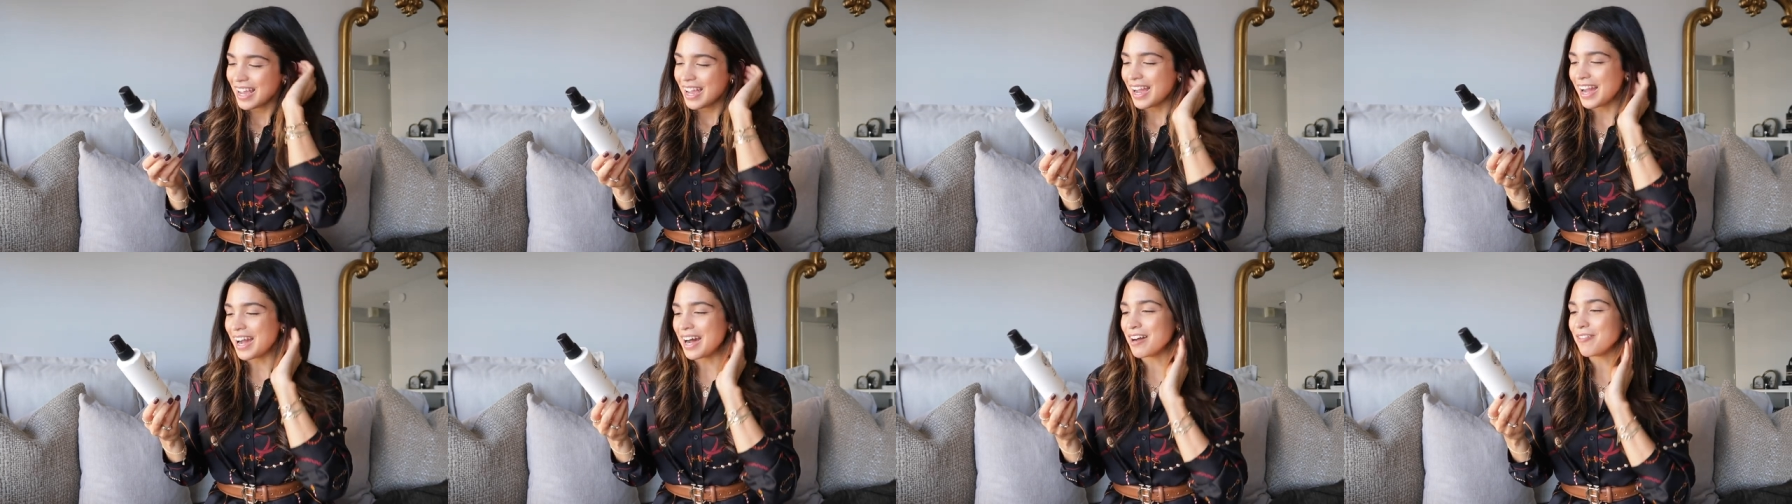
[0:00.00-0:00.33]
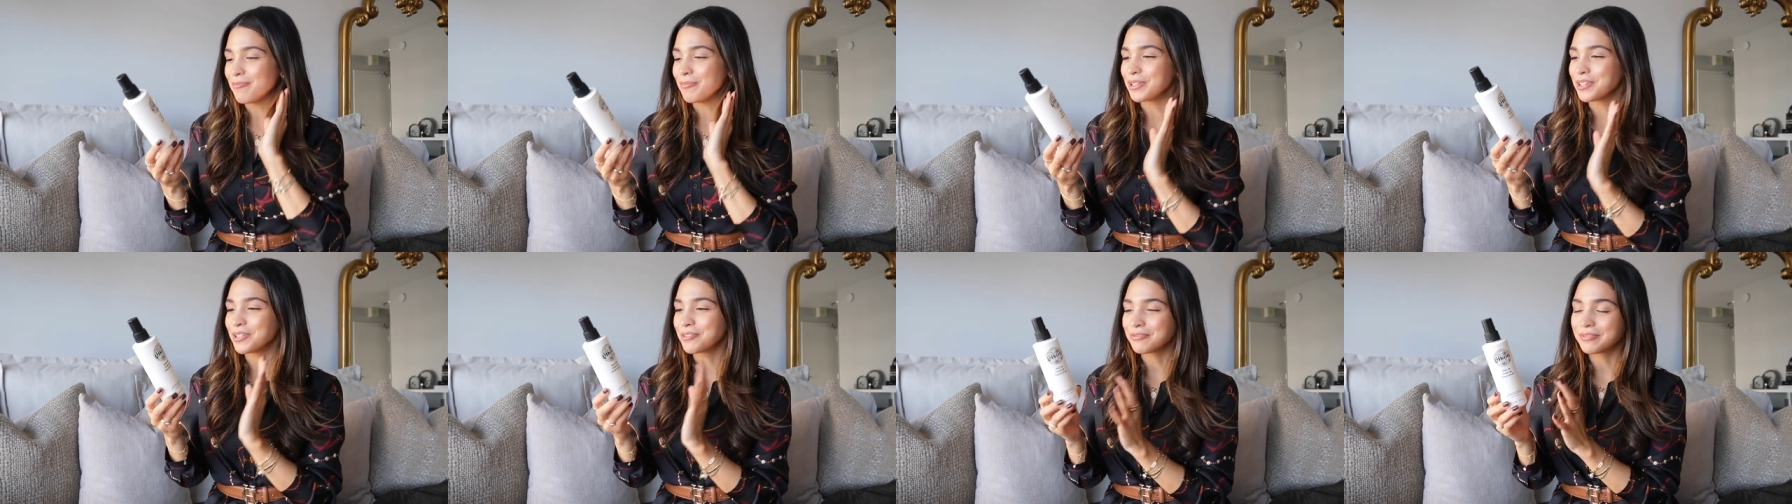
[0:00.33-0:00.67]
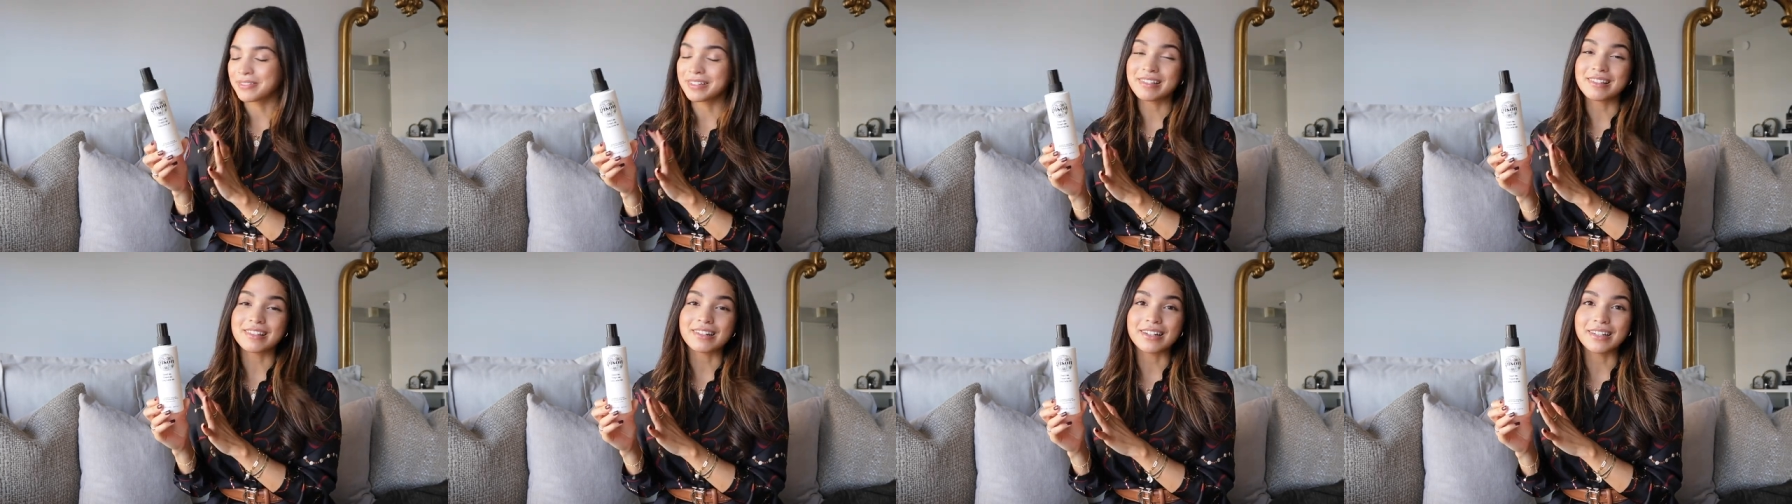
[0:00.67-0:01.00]
Um, but the
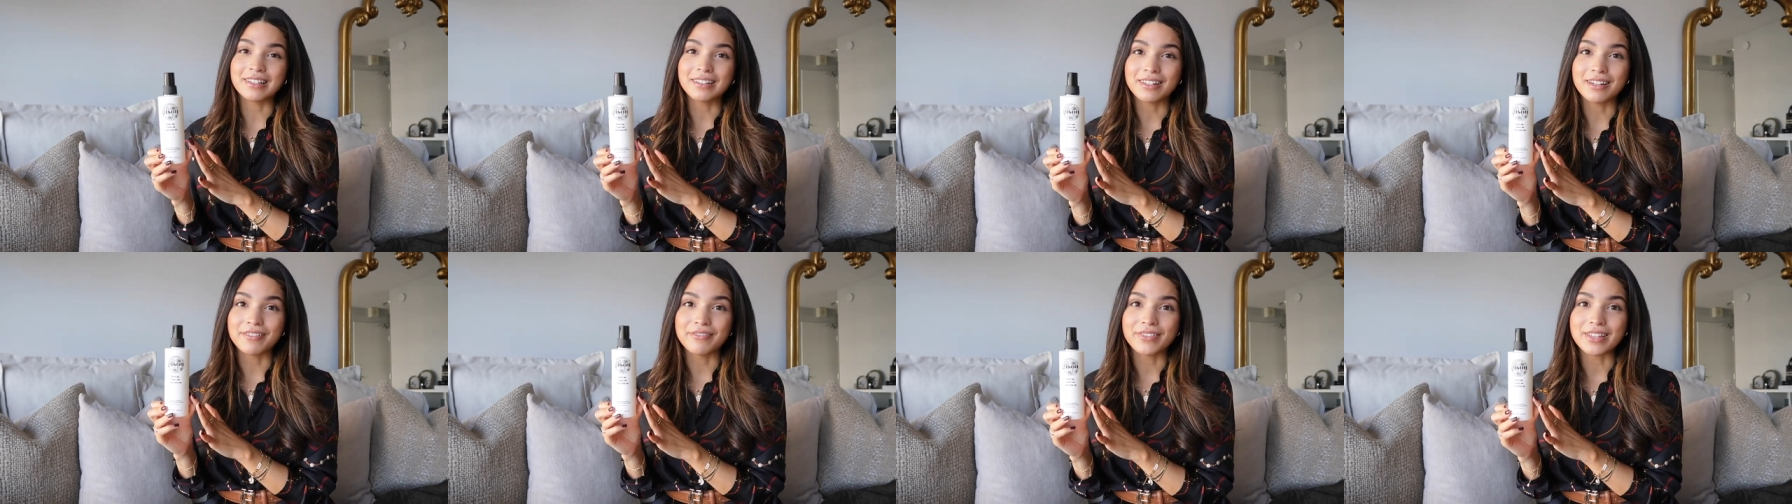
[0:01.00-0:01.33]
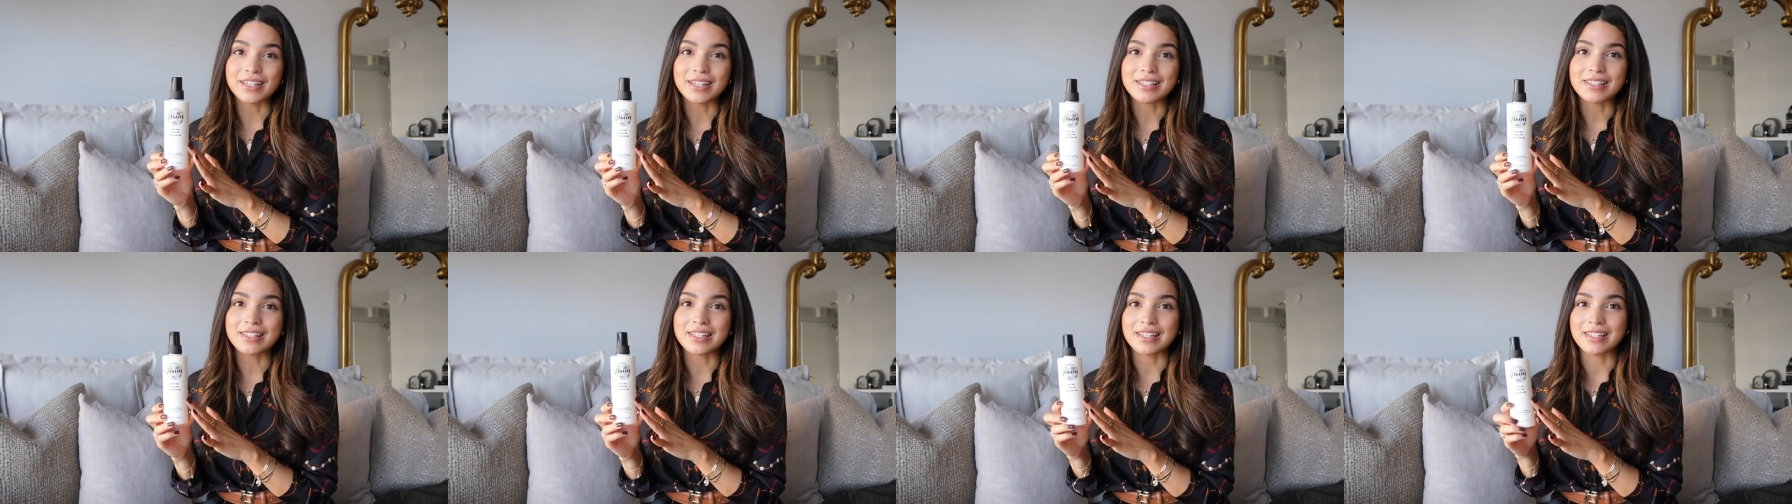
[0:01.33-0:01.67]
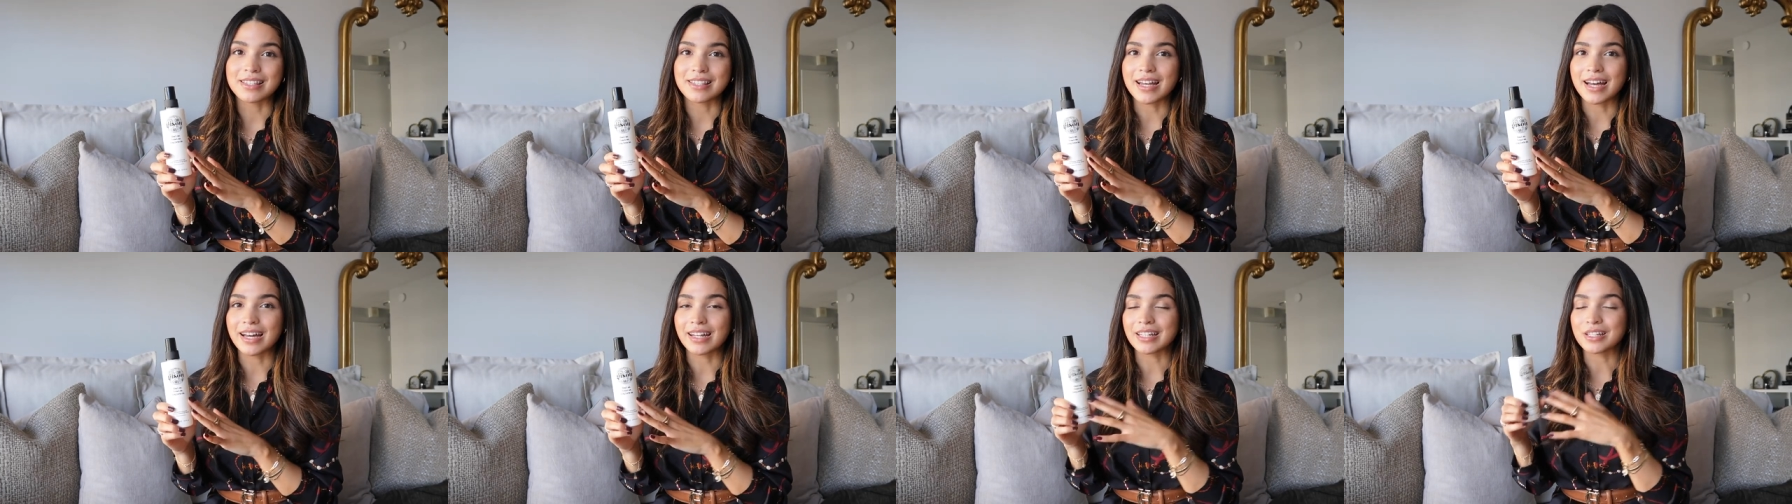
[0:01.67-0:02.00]
reason I love this is
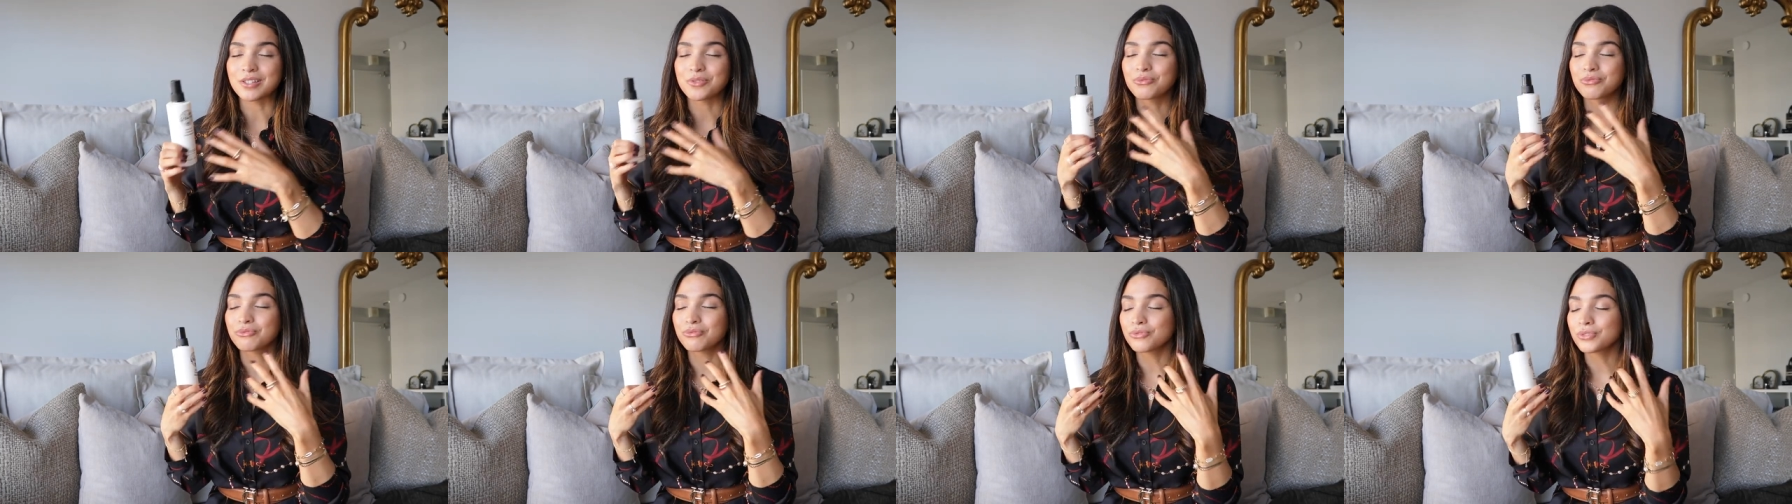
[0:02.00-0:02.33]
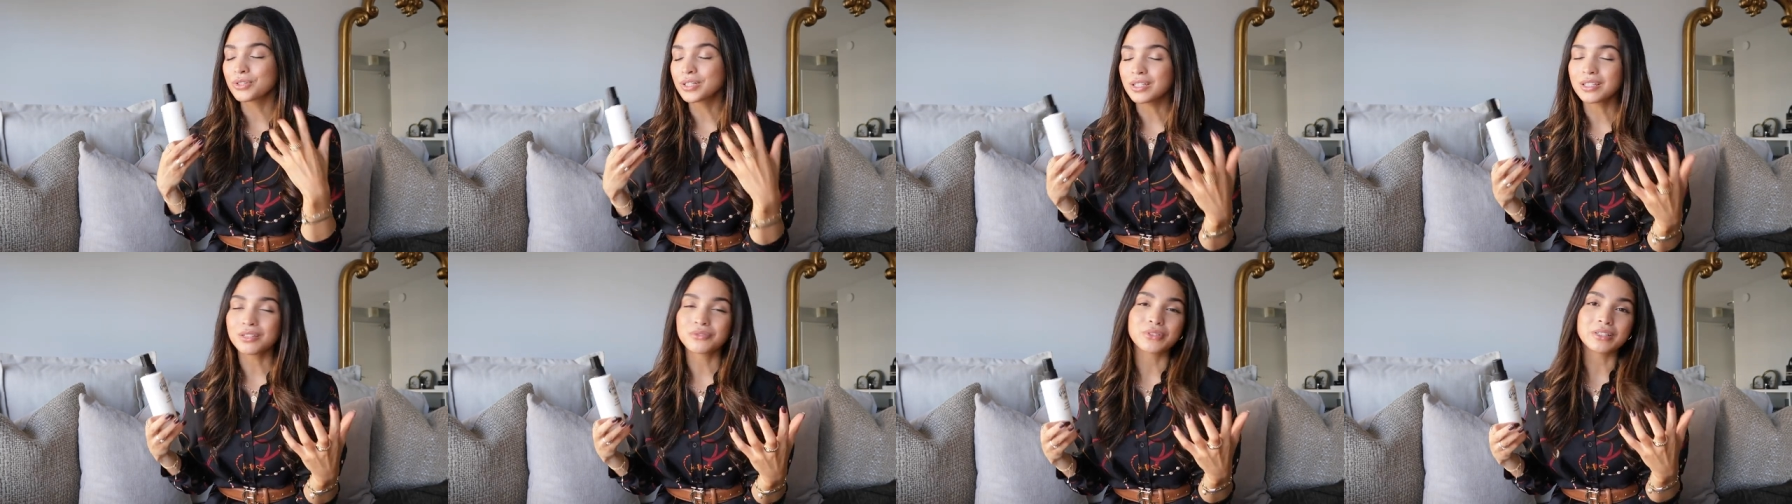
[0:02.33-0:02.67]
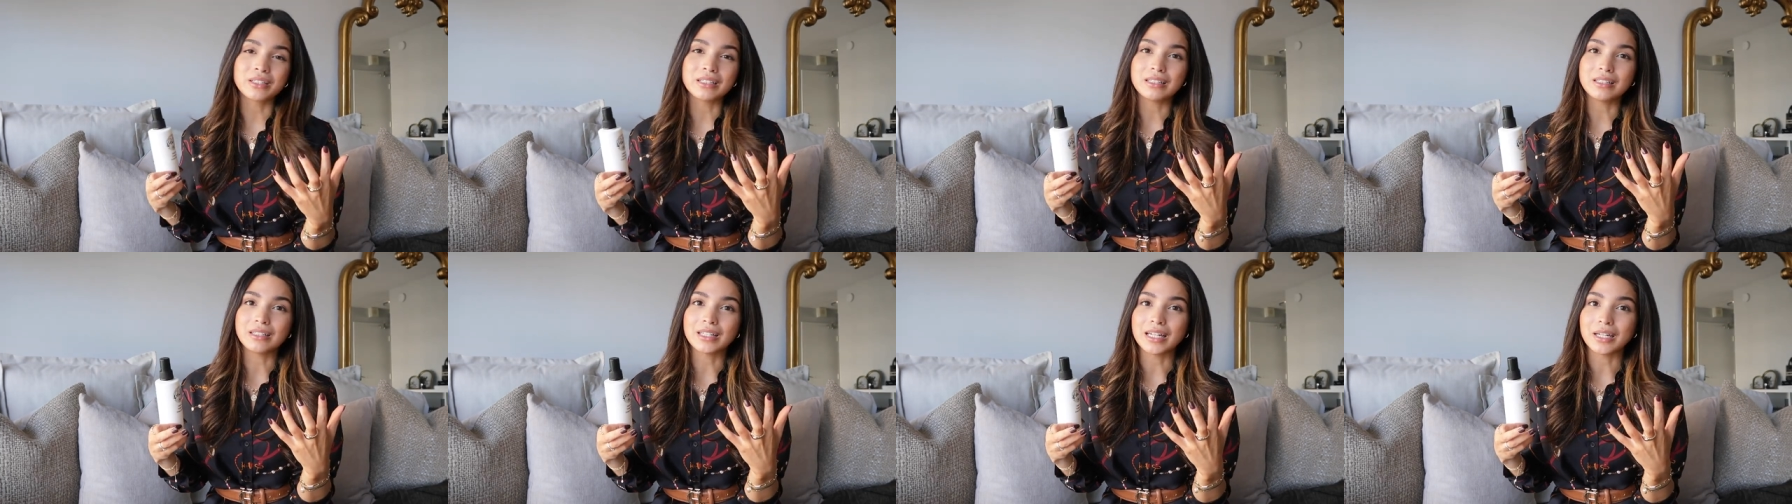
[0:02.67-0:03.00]
that it's really,
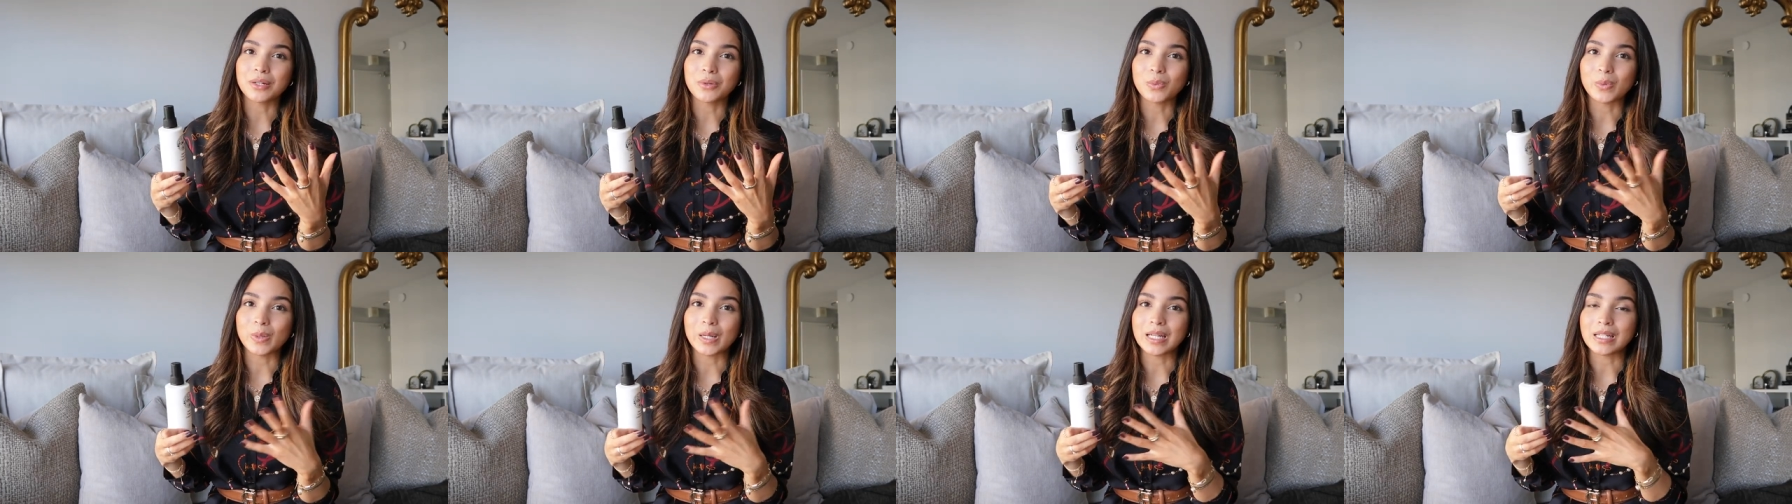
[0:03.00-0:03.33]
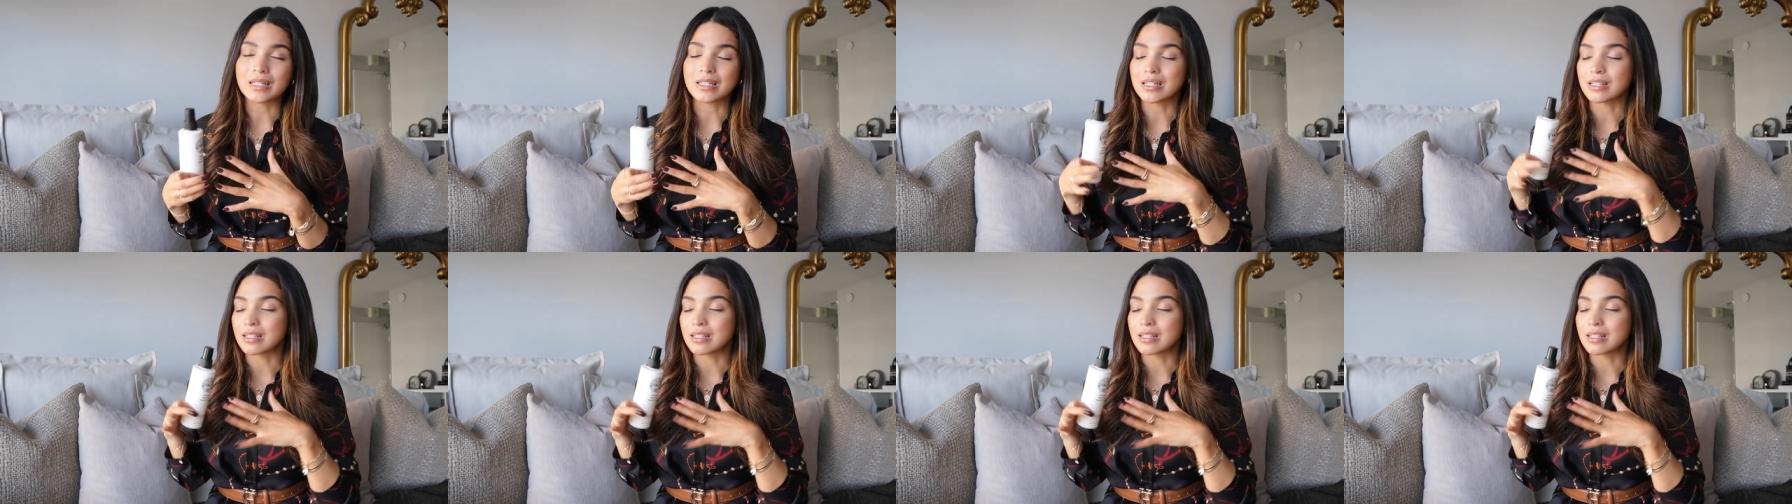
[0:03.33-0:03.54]
really lightweight.